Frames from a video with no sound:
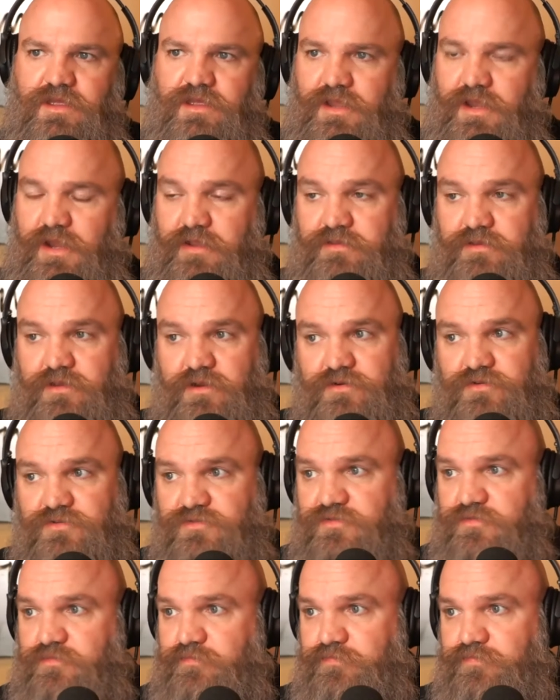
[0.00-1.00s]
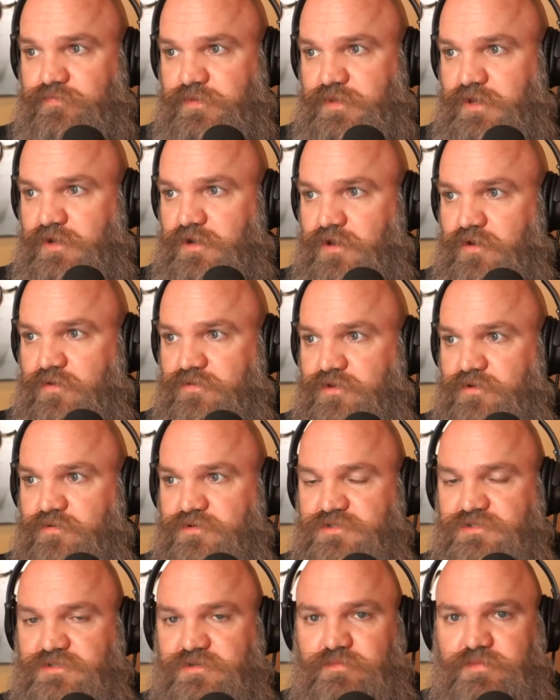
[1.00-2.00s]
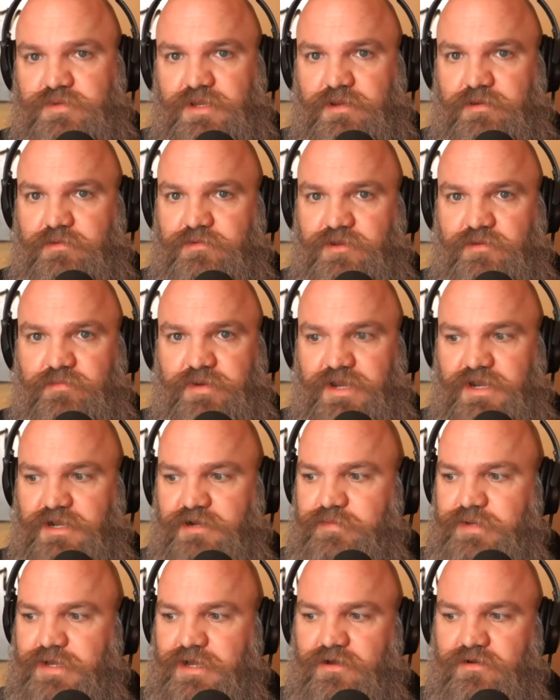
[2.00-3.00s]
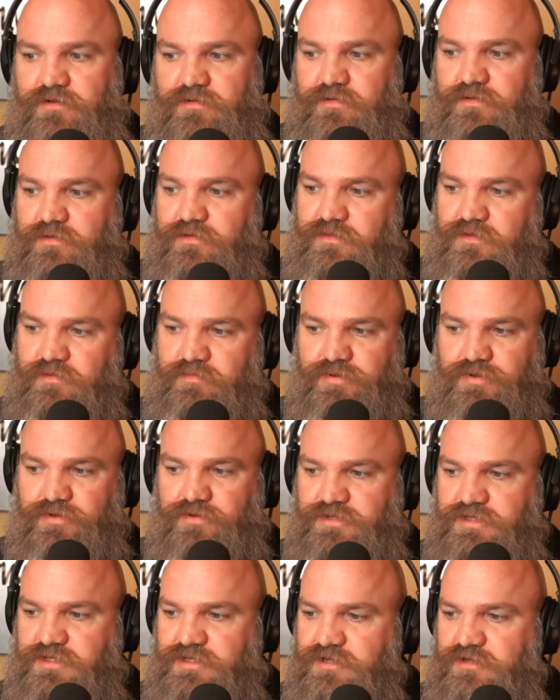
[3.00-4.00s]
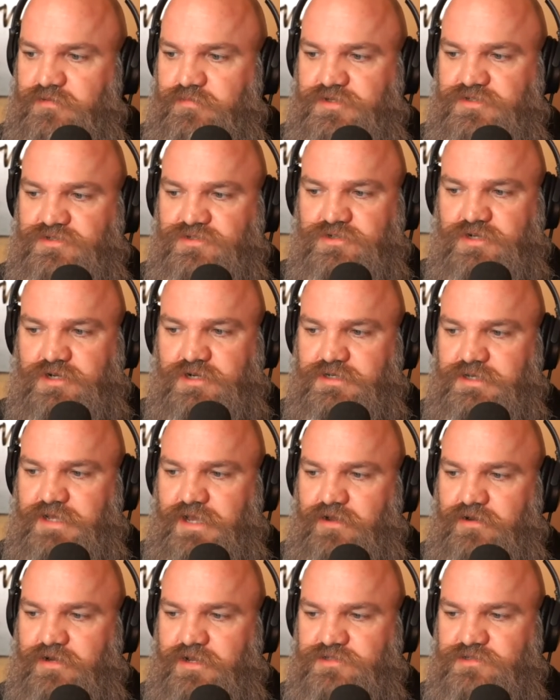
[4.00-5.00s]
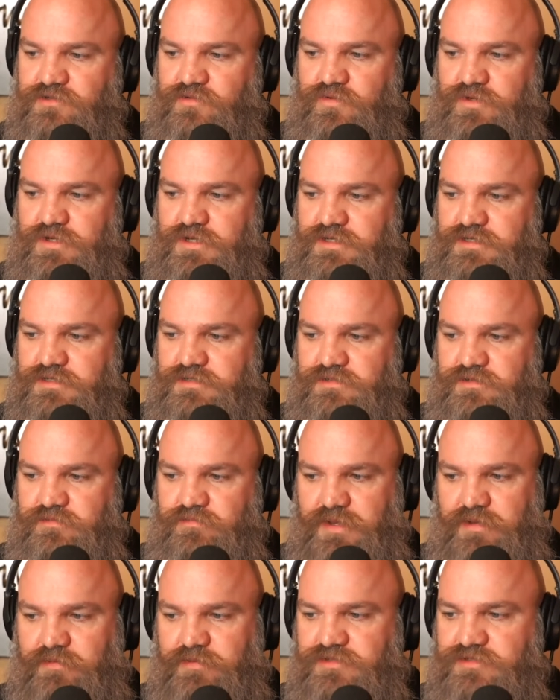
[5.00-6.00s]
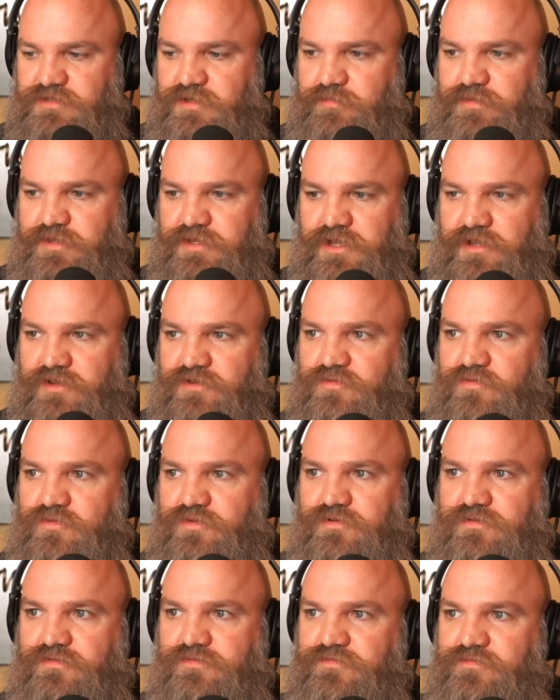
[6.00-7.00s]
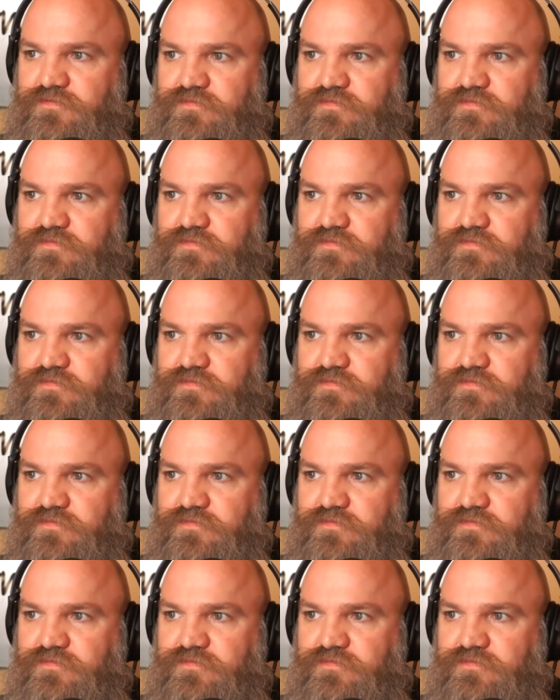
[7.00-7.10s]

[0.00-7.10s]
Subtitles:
And there was some debate about the bill needed to be struck down as it was. Maybe something else would have